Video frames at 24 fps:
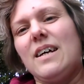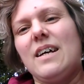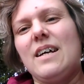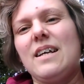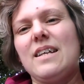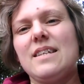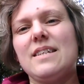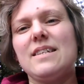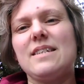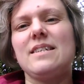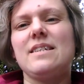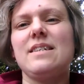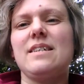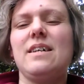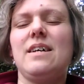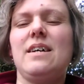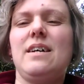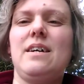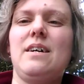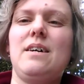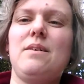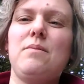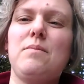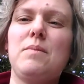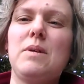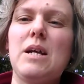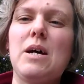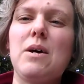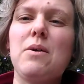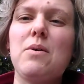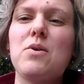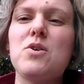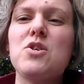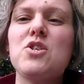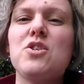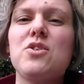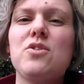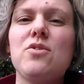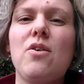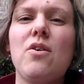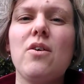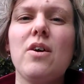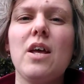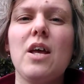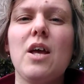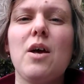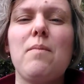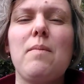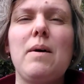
it's uh, what I was talking